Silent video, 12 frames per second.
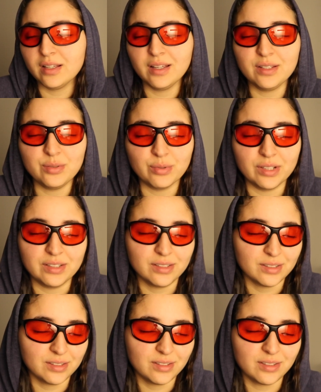Anyway,
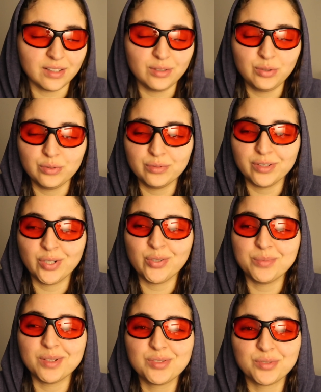thank you very
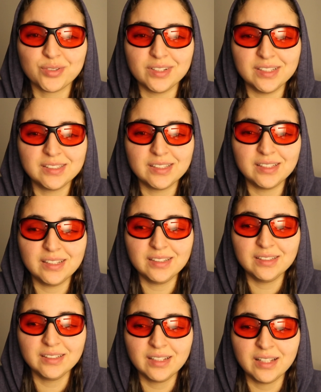much for
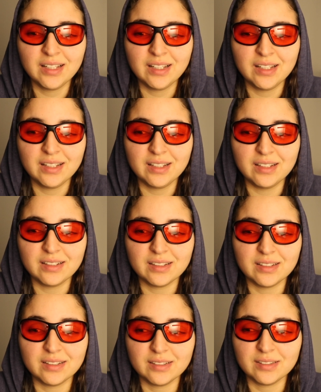listening.
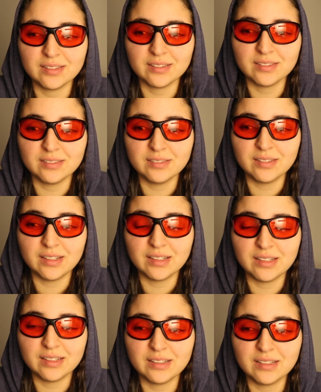Uh,
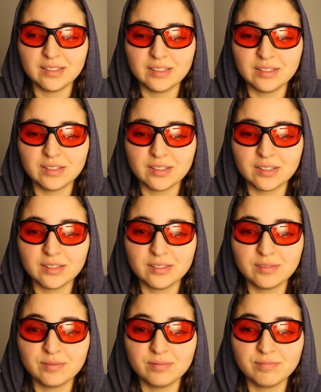and
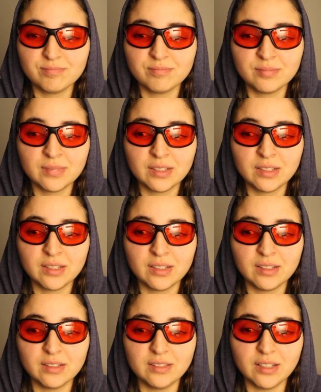
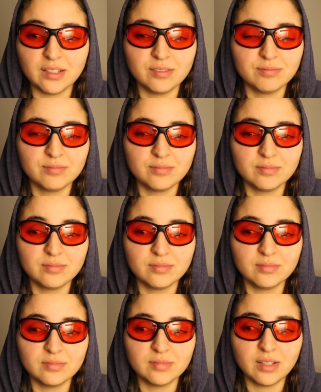yeah,
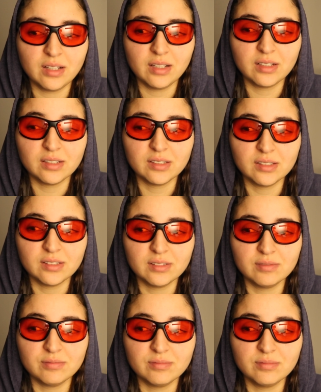uh,
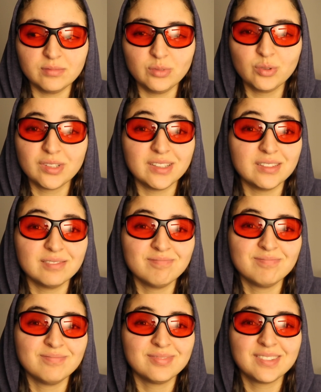you can
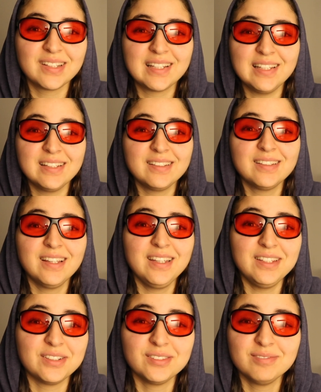click
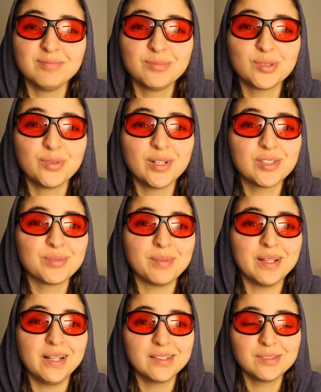here to watch my
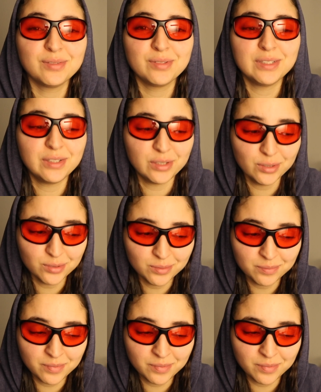latest video,